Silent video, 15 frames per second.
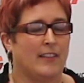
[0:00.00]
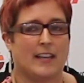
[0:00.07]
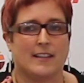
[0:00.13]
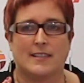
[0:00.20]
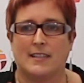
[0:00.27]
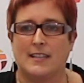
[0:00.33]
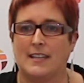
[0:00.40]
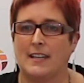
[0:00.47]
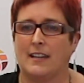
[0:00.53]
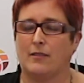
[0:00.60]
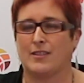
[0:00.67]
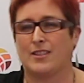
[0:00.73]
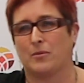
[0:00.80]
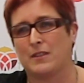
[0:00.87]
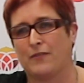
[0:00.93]

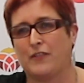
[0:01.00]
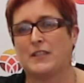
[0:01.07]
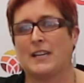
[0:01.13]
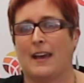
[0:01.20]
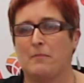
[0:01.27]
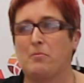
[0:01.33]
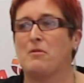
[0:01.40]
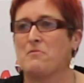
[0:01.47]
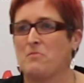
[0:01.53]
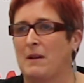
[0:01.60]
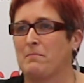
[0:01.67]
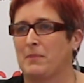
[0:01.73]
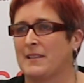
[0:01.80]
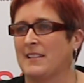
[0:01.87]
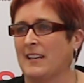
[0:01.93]
So it's
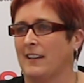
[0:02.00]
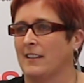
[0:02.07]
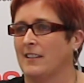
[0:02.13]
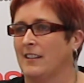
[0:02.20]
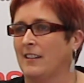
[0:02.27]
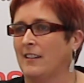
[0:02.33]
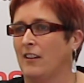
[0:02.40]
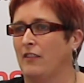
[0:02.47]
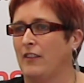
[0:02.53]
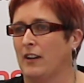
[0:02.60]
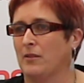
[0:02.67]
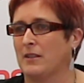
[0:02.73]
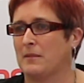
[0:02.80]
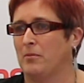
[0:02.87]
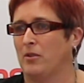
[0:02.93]
58.1% of
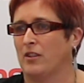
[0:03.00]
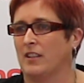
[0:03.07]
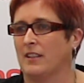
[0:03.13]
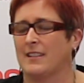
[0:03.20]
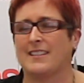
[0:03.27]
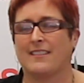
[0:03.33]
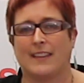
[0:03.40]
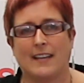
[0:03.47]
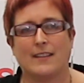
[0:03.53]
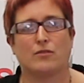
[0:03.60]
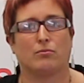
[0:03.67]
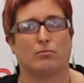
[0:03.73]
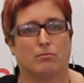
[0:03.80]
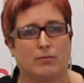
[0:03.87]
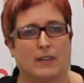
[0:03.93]
our respondents.
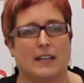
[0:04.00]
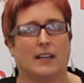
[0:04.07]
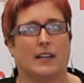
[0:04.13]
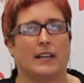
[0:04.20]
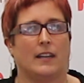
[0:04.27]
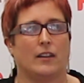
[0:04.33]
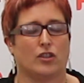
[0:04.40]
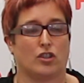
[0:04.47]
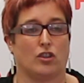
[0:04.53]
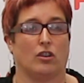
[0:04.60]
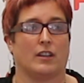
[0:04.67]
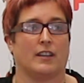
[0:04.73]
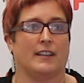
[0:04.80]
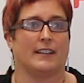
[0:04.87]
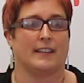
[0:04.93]
That's really
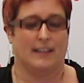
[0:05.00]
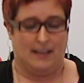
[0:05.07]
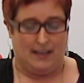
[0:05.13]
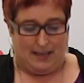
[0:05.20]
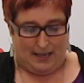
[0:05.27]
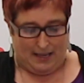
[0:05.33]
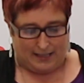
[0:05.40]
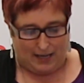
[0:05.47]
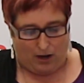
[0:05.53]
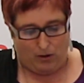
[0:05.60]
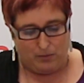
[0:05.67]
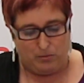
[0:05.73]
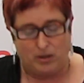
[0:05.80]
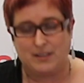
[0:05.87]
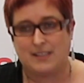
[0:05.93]
shocking. Now,
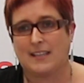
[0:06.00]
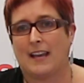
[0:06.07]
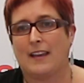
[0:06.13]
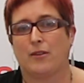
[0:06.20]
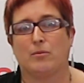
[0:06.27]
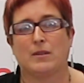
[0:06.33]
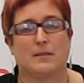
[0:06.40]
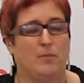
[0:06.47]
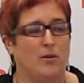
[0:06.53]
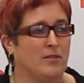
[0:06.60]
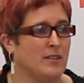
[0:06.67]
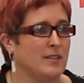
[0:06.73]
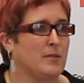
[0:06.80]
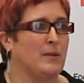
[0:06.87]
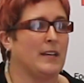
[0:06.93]
I will say the
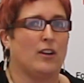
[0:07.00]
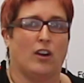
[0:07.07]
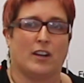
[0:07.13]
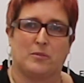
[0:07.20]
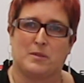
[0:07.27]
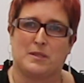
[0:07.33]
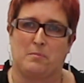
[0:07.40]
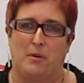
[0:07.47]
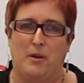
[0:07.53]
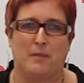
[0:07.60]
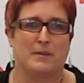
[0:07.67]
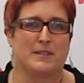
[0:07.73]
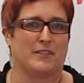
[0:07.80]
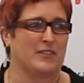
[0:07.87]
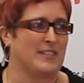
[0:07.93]
respondents we got, it was a
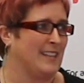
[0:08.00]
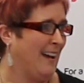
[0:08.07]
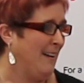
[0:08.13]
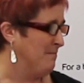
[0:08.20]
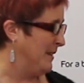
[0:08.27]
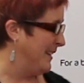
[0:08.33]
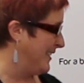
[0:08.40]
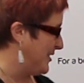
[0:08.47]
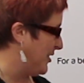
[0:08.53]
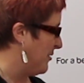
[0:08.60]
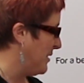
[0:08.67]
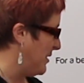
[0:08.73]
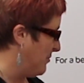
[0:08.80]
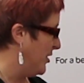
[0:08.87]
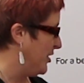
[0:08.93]
purpose of sampling, so
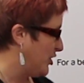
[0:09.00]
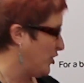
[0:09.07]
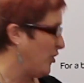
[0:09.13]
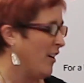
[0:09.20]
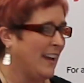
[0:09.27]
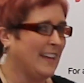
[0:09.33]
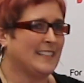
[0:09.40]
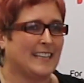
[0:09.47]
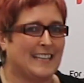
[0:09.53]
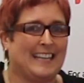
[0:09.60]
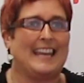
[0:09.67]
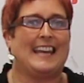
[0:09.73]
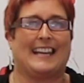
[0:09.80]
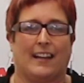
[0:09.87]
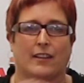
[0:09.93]
we were trying to
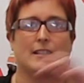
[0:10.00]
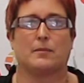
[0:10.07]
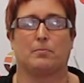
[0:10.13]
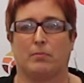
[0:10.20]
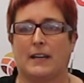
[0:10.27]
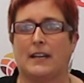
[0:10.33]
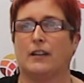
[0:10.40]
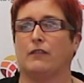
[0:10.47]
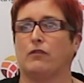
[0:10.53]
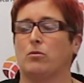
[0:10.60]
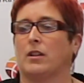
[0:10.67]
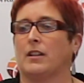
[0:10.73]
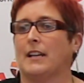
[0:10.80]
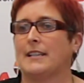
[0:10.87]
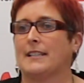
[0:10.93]
get a spread of
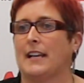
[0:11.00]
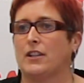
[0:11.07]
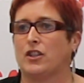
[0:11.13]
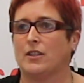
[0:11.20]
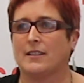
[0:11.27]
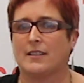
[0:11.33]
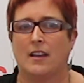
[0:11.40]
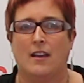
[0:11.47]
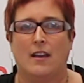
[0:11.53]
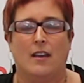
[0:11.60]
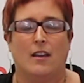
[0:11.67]
organisations.